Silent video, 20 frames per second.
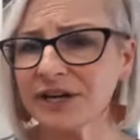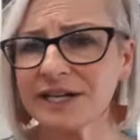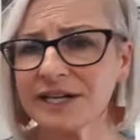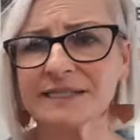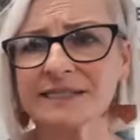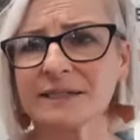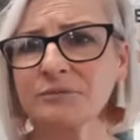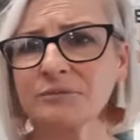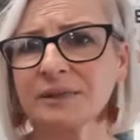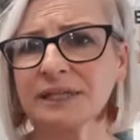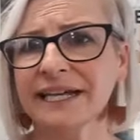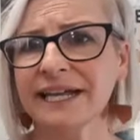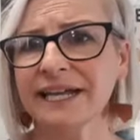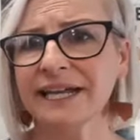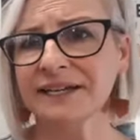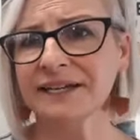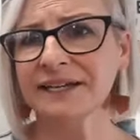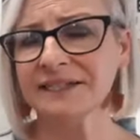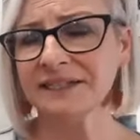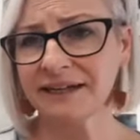simply,
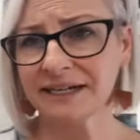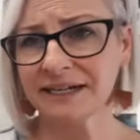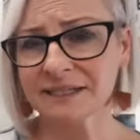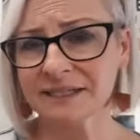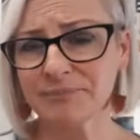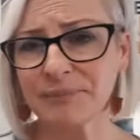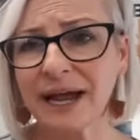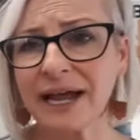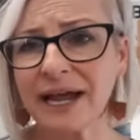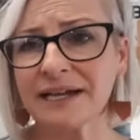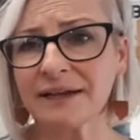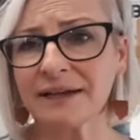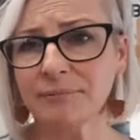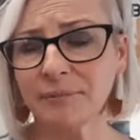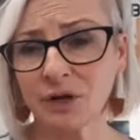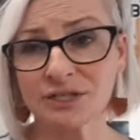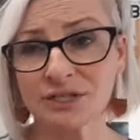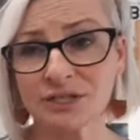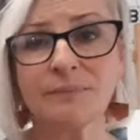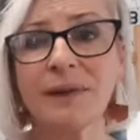in its
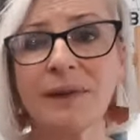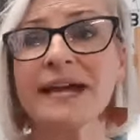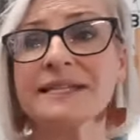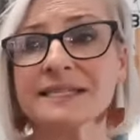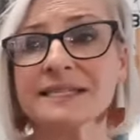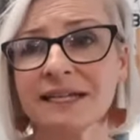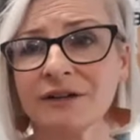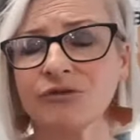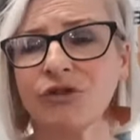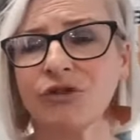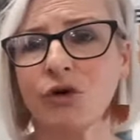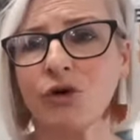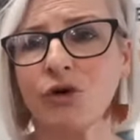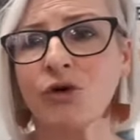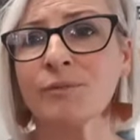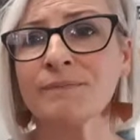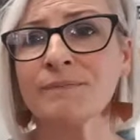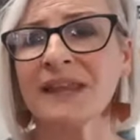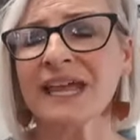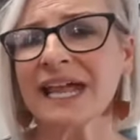most basic
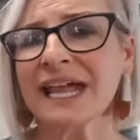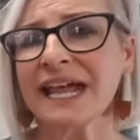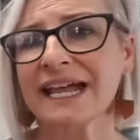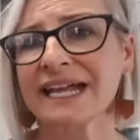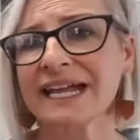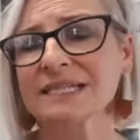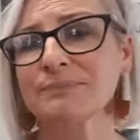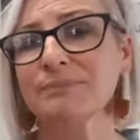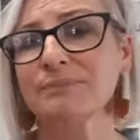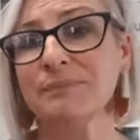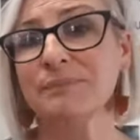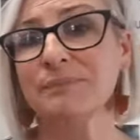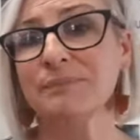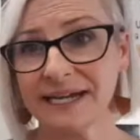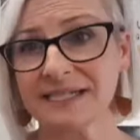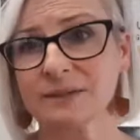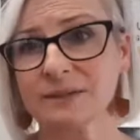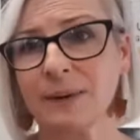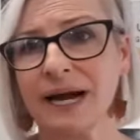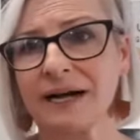form, is
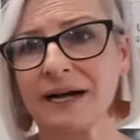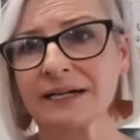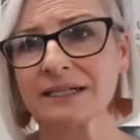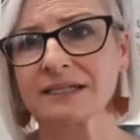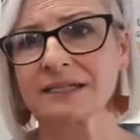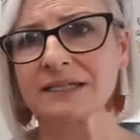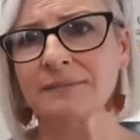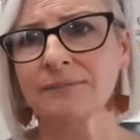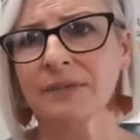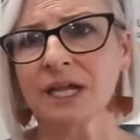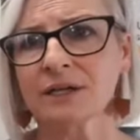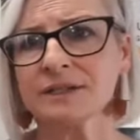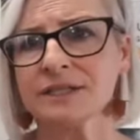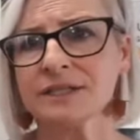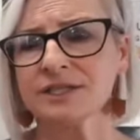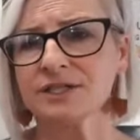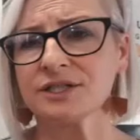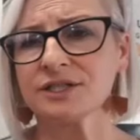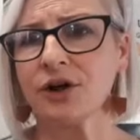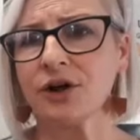beeswax.
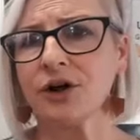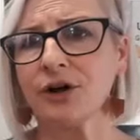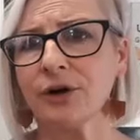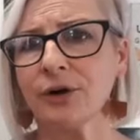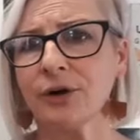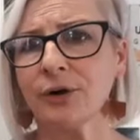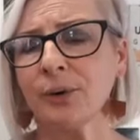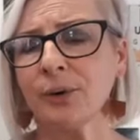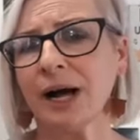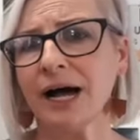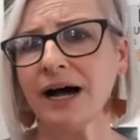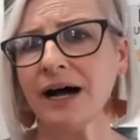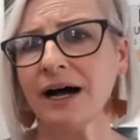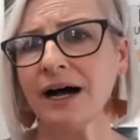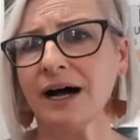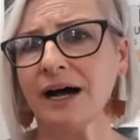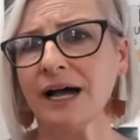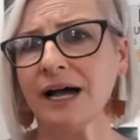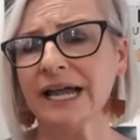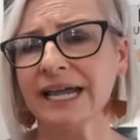So
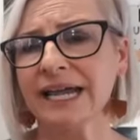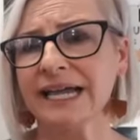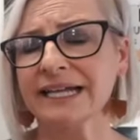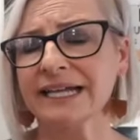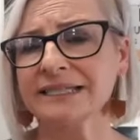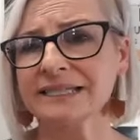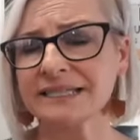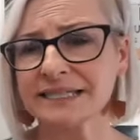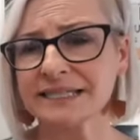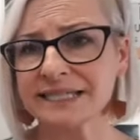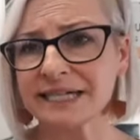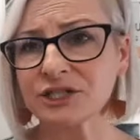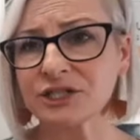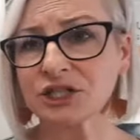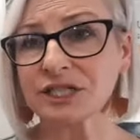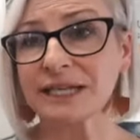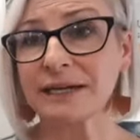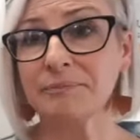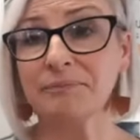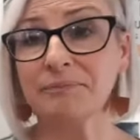it's
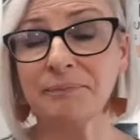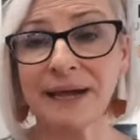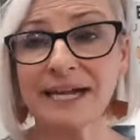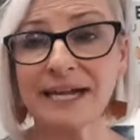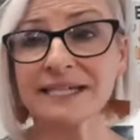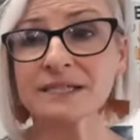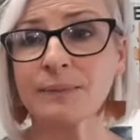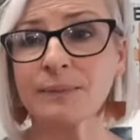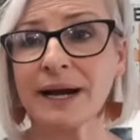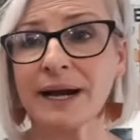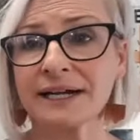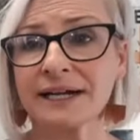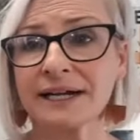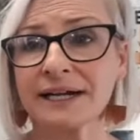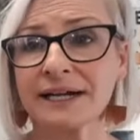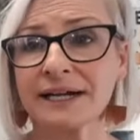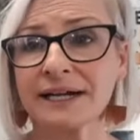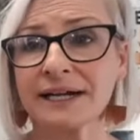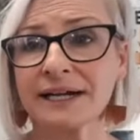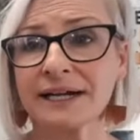essentially
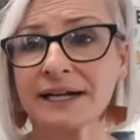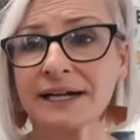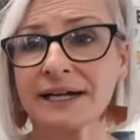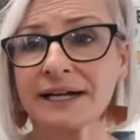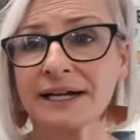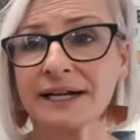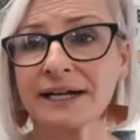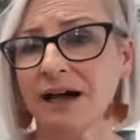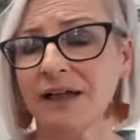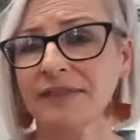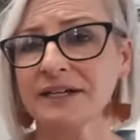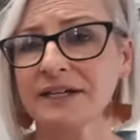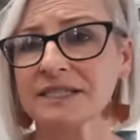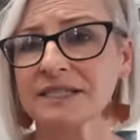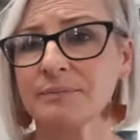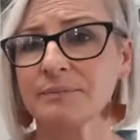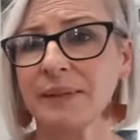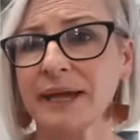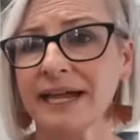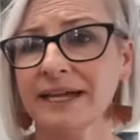beeswax
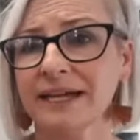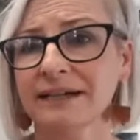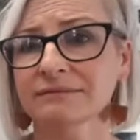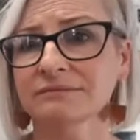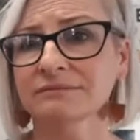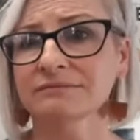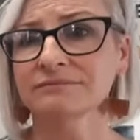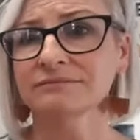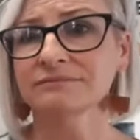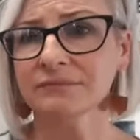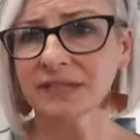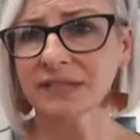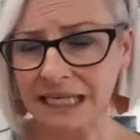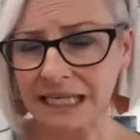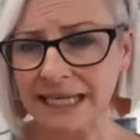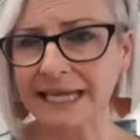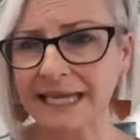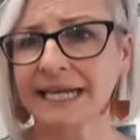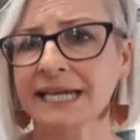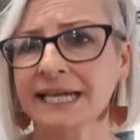that's been
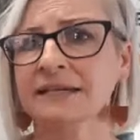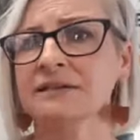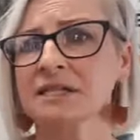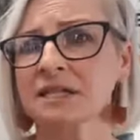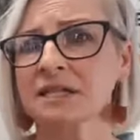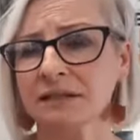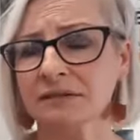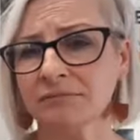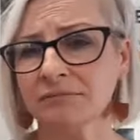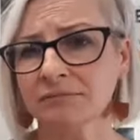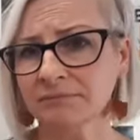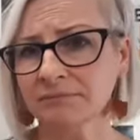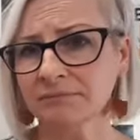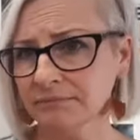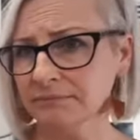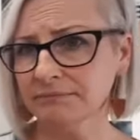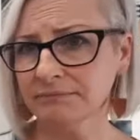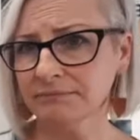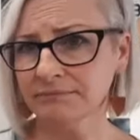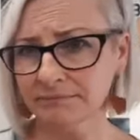cleaned and
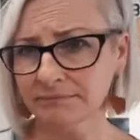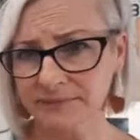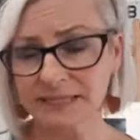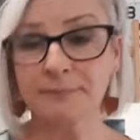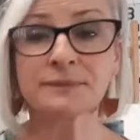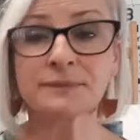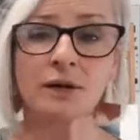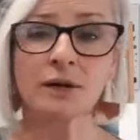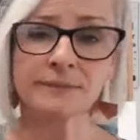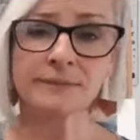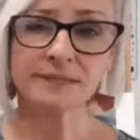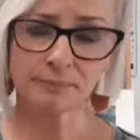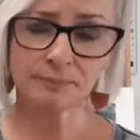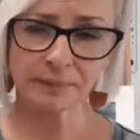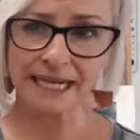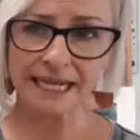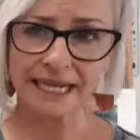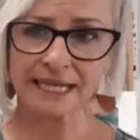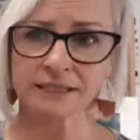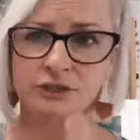sometimes
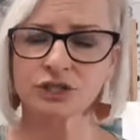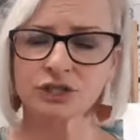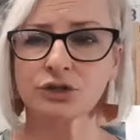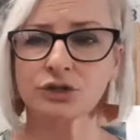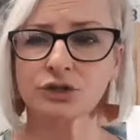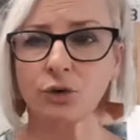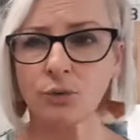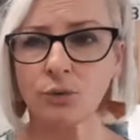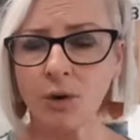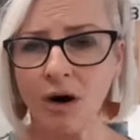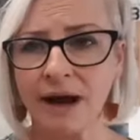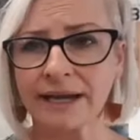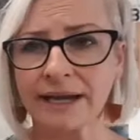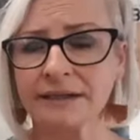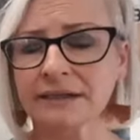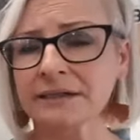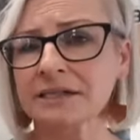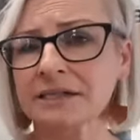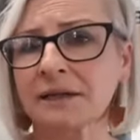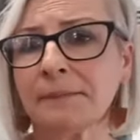bleached or
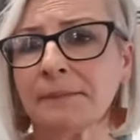whitened.